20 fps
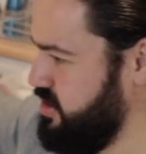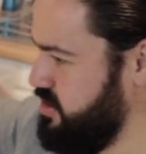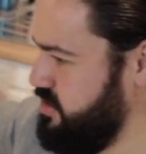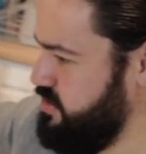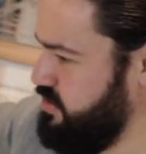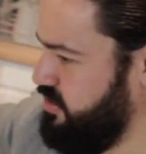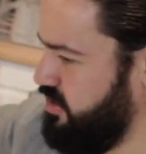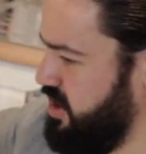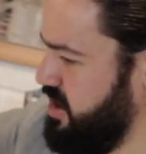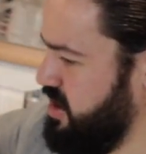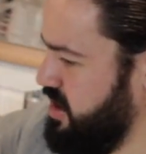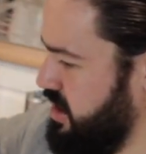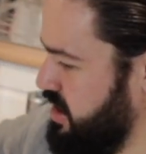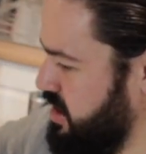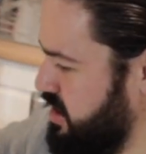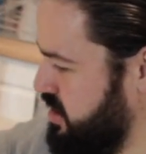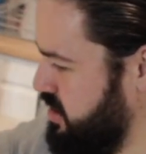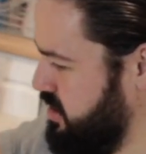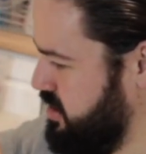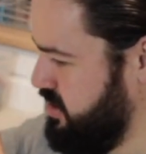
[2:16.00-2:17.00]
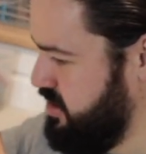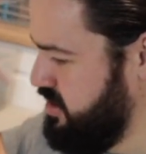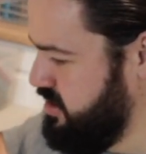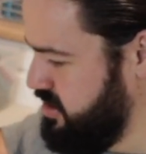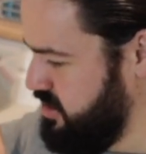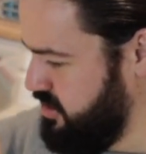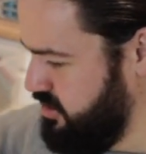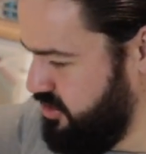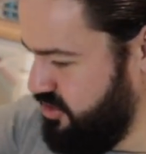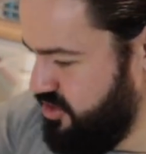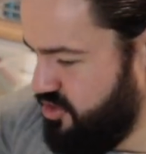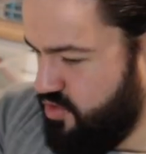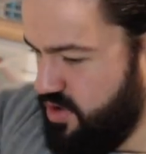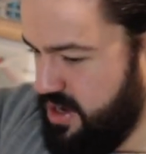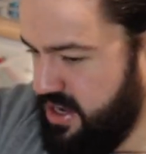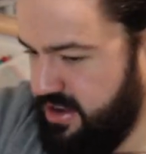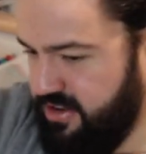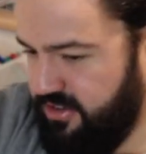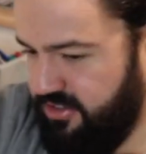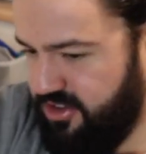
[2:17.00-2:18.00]
goes here,
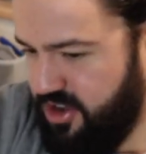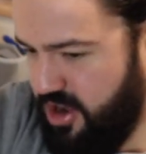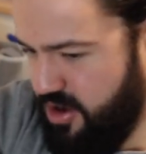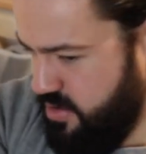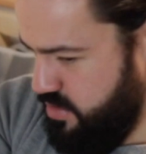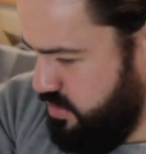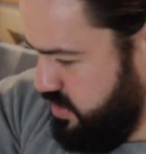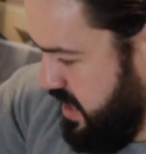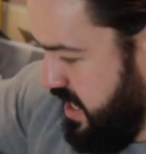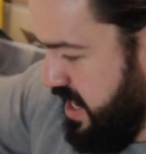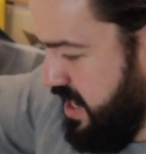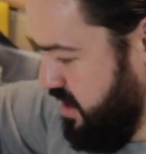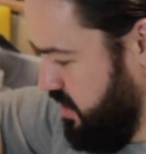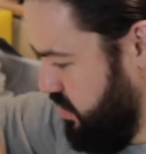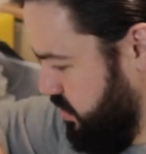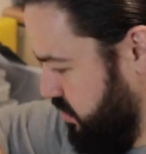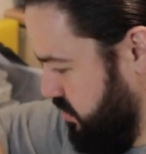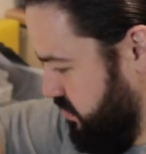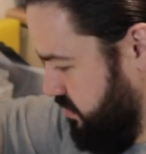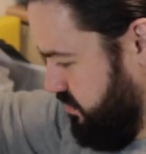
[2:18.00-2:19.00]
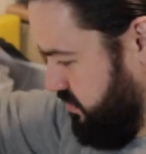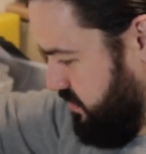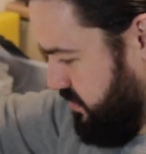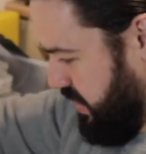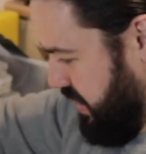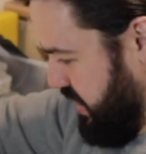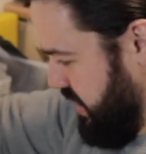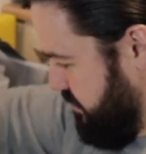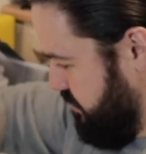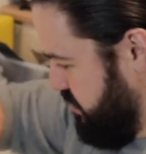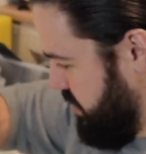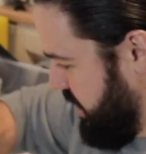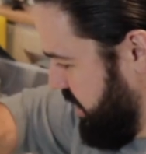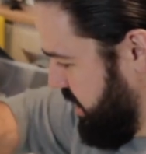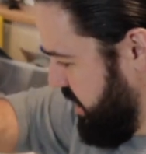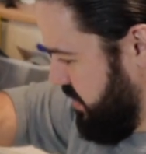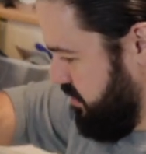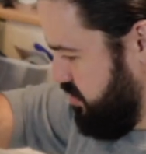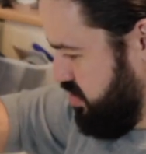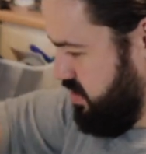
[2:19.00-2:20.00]
strings go down, clip,
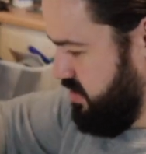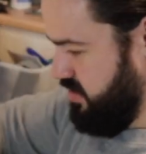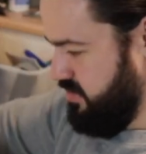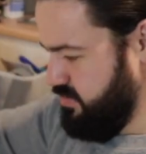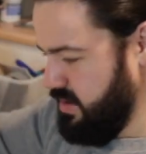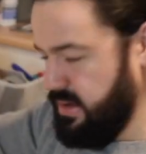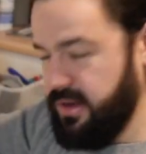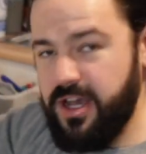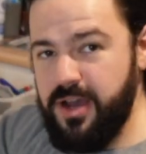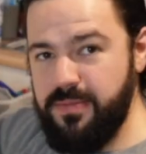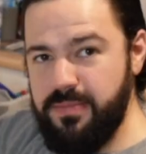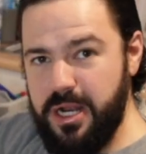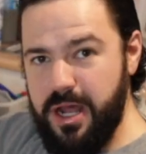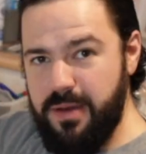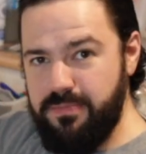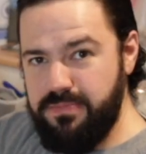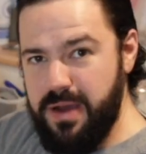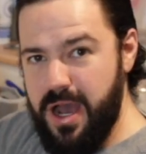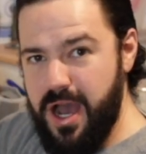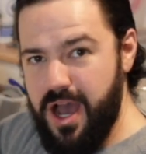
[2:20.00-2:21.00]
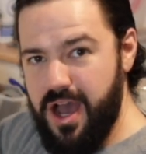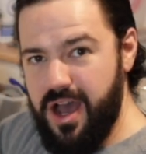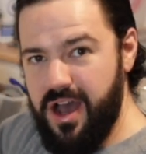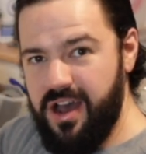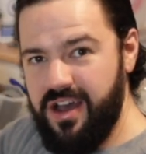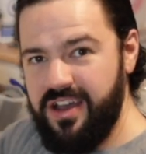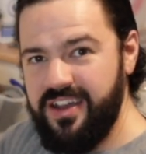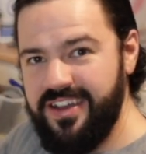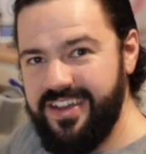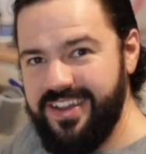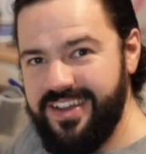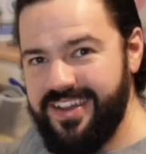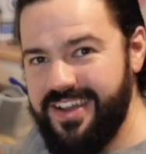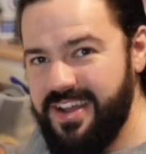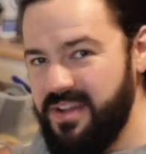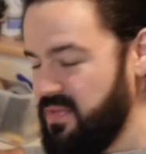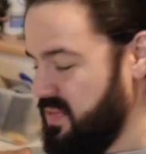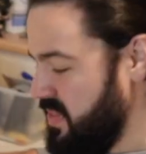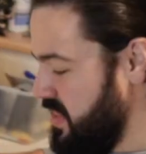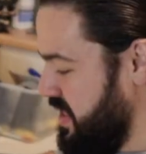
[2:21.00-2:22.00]
clip, ba-da-ba-da-ba.
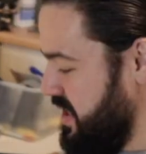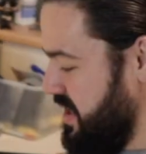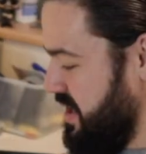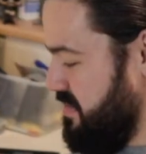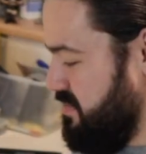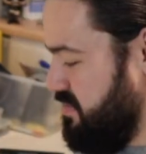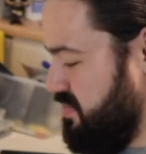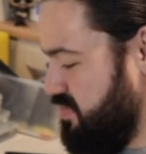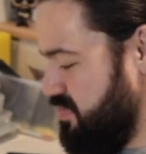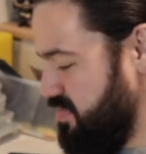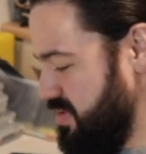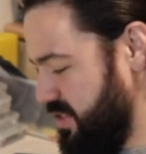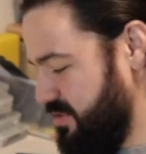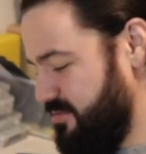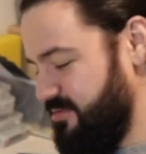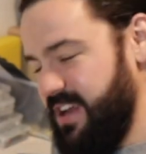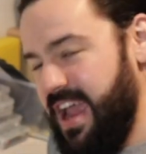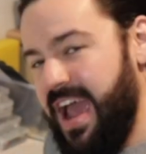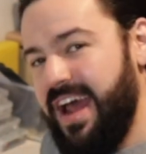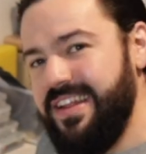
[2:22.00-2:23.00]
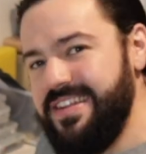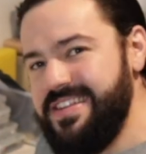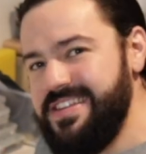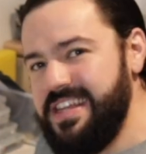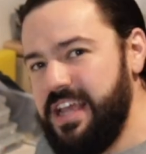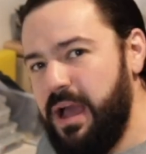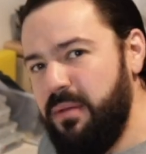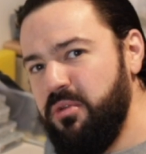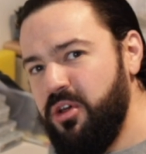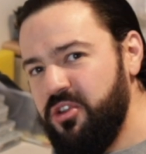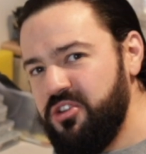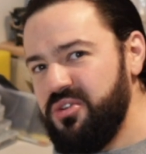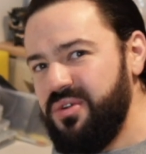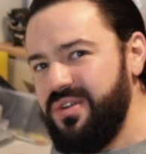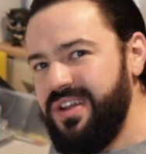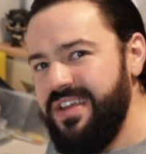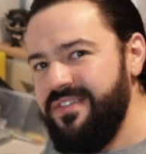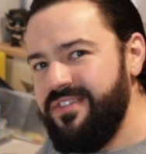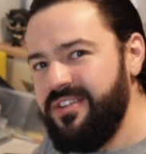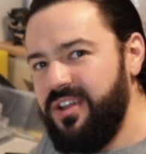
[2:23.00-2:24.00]
But the reality, I'm not
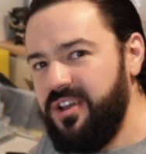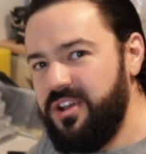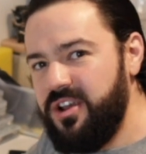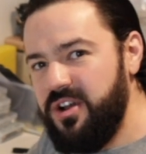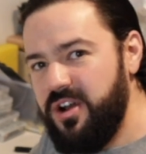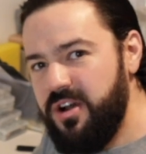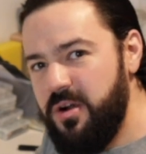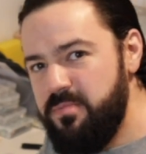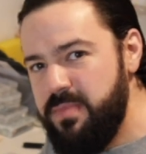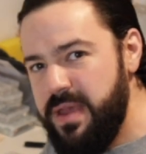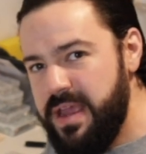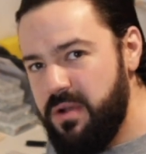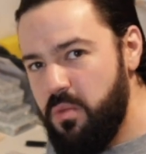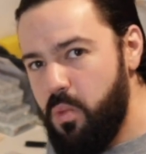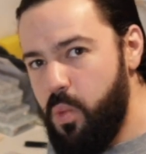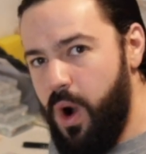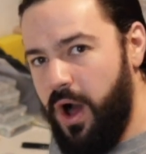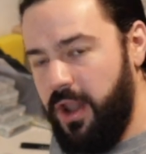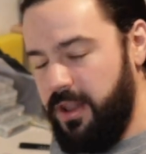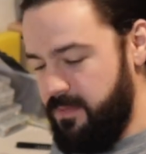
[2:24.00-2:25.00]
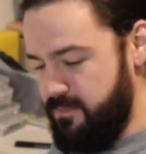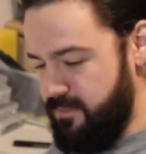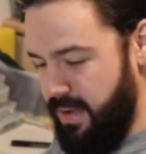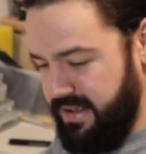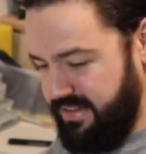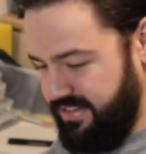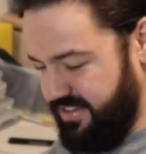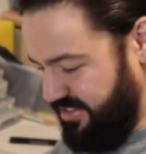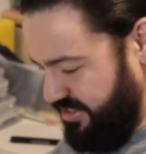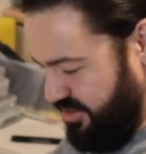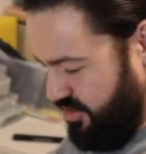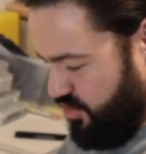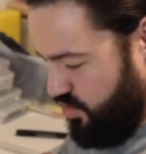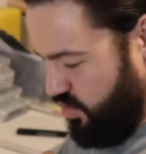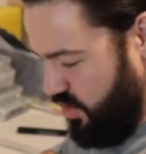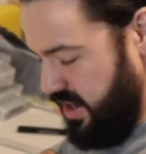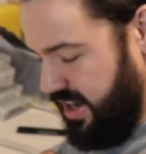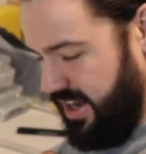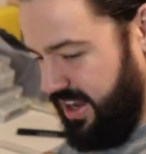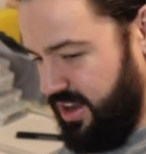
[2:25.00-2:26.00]
doing even like a big 1 bass
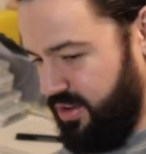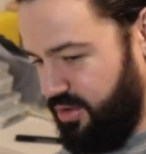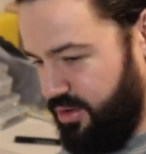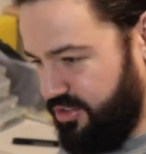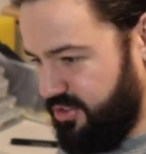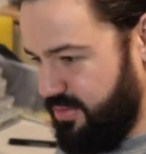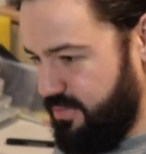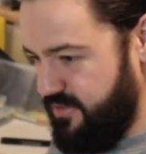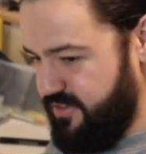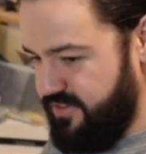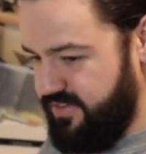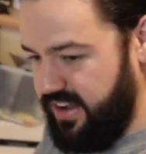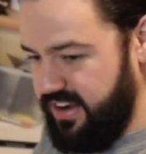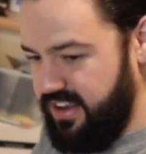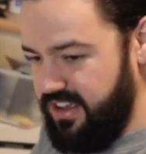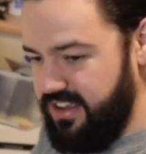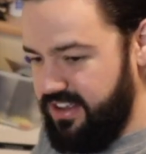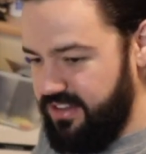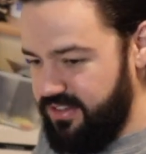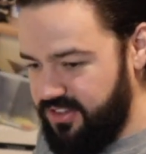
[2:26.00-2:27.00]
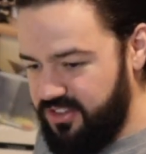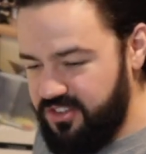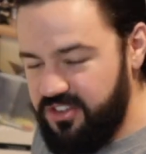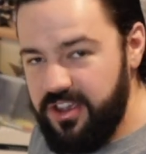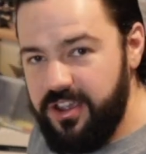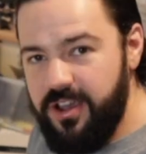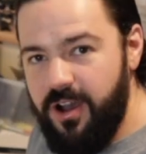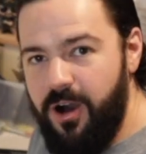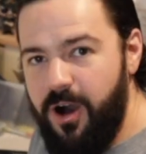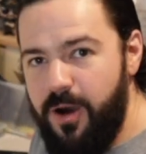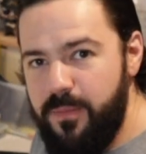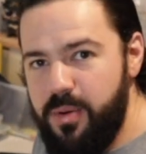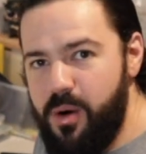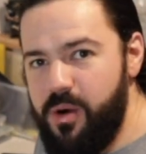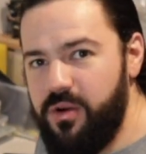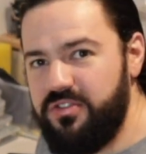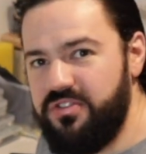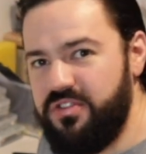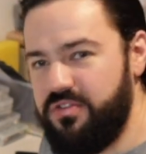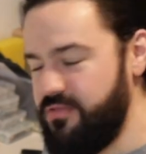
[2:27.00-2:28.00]
string or some funny cigar
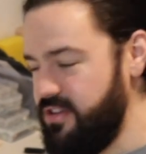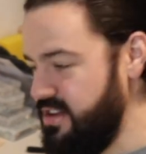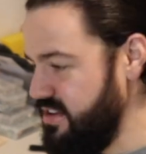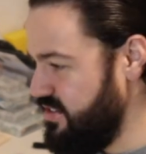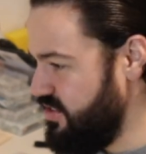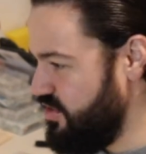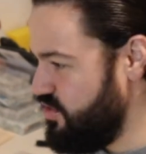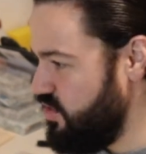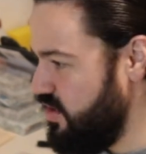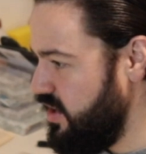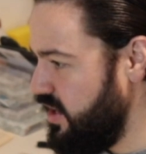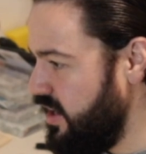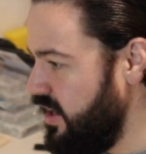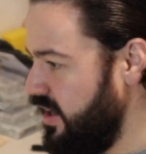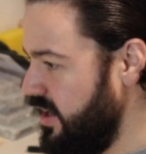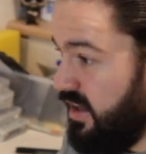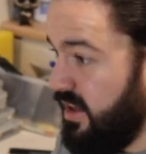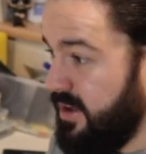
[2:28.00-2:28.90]
box 3 string.